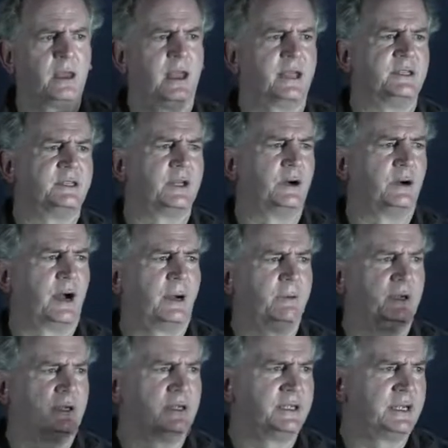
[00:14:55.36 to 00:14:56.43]
And so I'm
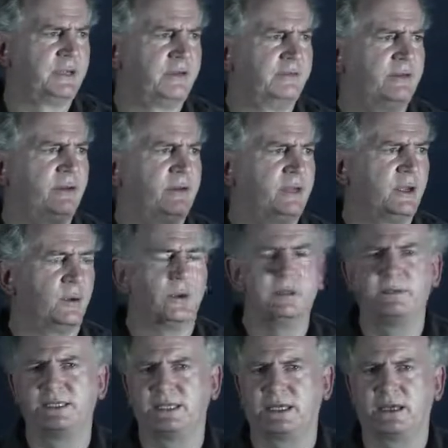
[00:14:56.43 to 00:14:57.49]
going to leave the
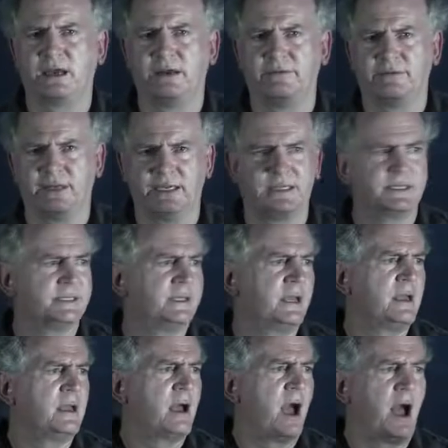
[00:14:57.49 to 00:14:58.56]
arithmetic of this,
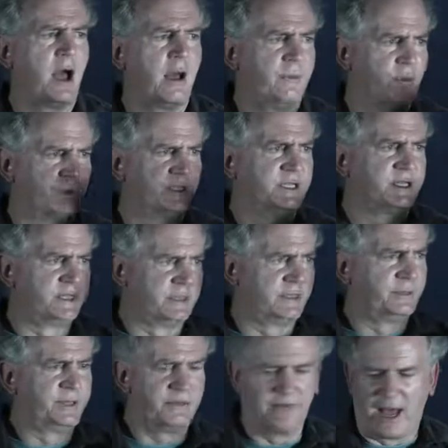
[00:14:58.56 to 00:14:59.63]
um, which is a little
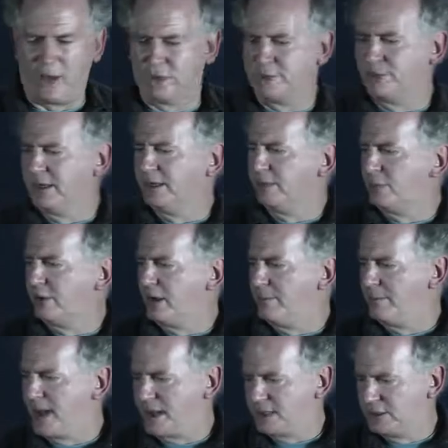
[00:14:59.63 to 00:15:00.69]
bit of algebra, and we'll come
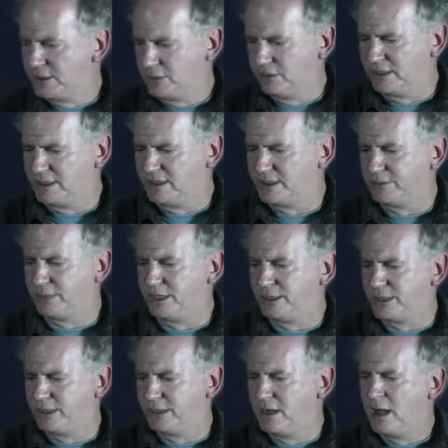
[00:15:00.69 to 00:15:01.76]
back to this
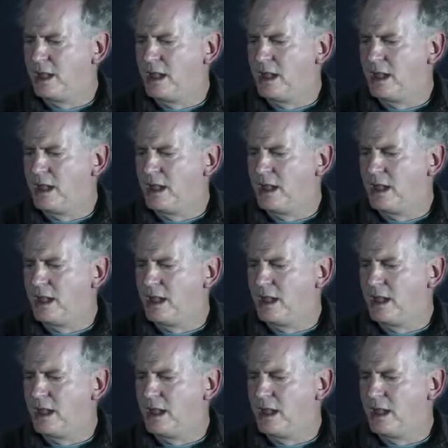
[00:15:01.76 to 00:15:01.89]
expression